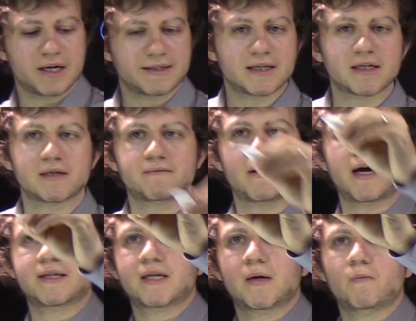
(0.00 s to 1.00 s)

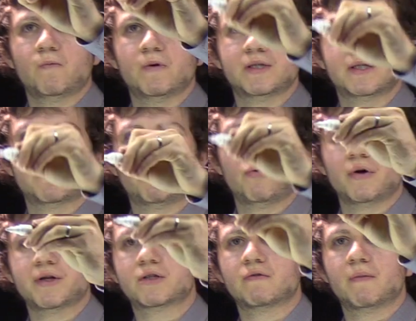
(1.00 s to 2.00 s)
identify them with the
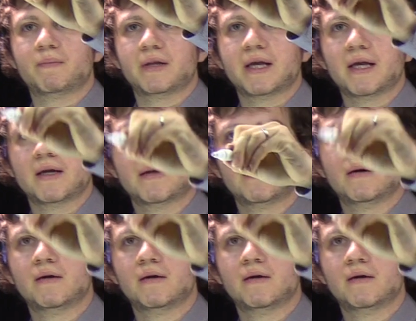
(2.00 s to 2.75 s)
points of a plane,